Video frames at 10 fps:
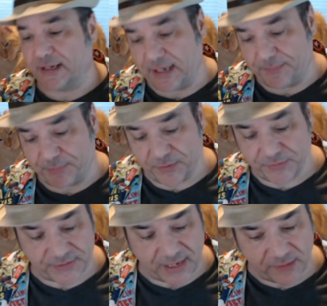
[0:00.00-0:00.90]
keep
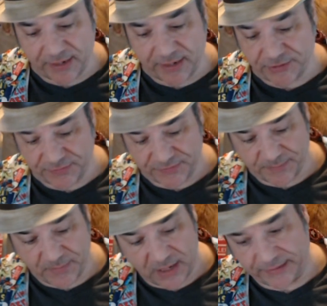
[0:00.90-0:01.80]
those elevations
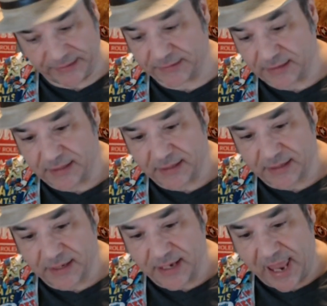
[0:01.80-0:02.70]
in mind,
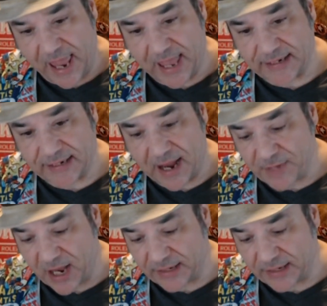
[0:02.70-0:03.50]
and I'm not